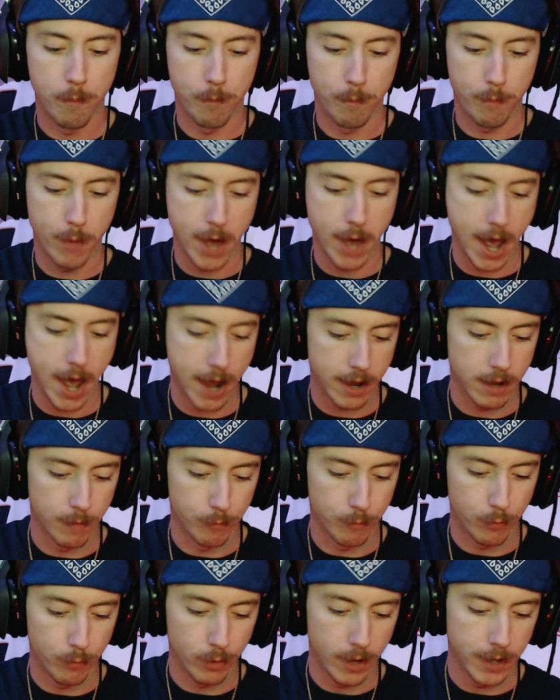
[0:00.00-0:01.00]
back
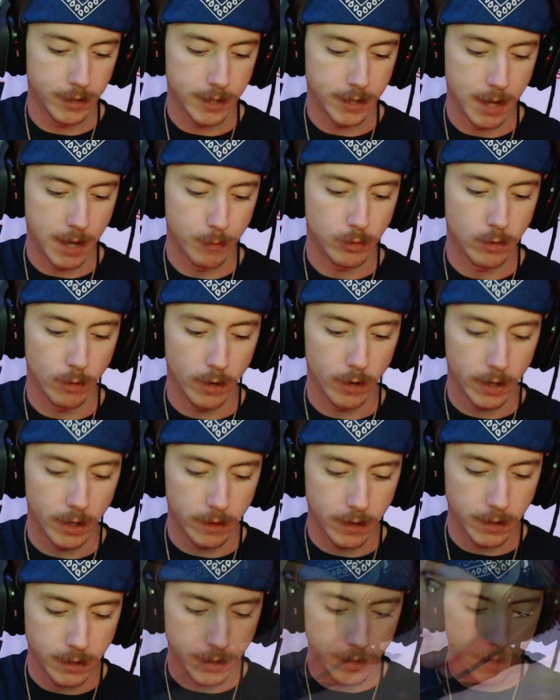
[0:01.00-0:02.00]
in place. I'm so good
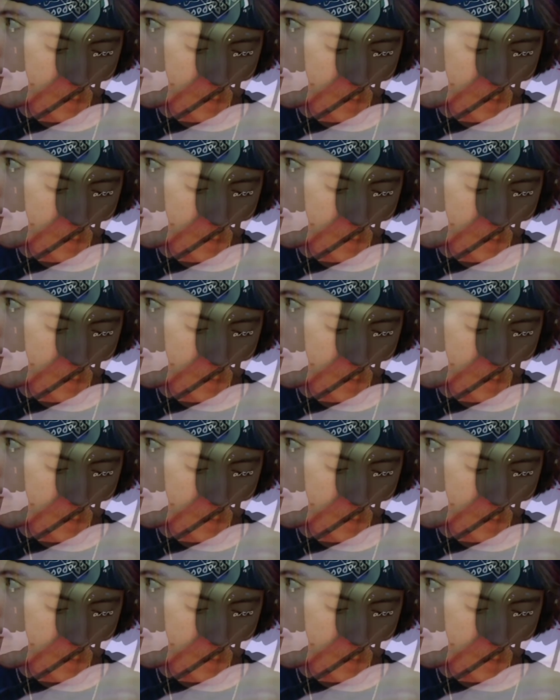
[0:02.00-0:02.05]
at this.